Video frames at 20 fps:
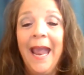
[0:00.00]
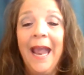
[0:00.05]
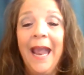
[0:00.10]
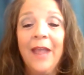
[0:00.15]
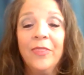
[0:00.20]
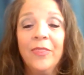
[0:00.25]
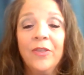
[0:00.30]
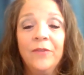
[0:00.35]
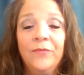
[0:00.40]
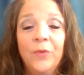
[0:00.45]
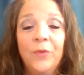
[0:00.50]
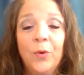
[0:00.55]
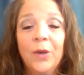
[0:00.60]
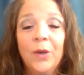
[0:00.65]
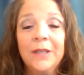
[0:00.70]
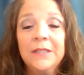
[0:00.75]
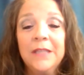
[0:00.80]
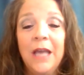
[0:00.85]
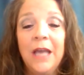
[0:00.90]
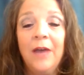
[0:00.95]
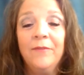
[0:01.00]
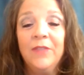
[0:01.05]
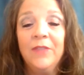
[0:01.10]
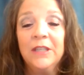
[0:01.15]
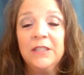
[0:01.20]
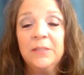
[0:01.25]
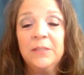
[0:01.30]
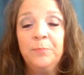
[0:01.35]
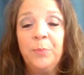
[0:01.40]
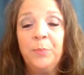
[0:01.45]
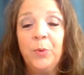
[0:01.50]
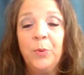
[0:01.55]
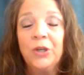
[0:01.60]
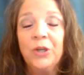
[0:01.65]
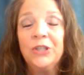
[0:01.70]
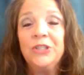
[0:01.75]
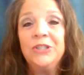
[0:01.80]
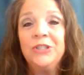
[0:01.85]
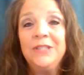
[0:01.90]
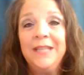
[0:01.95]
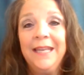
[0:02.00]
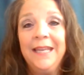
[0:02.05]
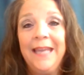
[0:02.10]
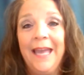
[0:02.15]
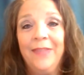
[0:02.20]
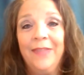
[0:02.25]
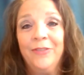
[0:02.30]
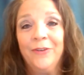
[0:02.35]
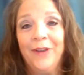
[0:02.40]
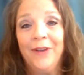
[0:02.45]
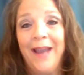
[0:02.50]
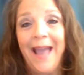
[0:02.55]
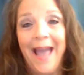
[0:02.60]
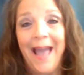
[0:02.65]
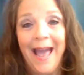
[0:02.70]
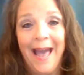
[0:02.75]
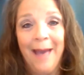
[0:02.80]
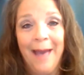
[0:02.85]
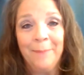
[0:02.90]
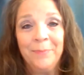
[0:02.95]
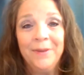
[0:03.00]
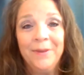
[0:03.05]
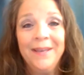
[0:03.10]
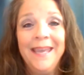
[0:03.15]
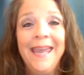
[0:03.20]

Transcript: and the voice of the Sports Together app.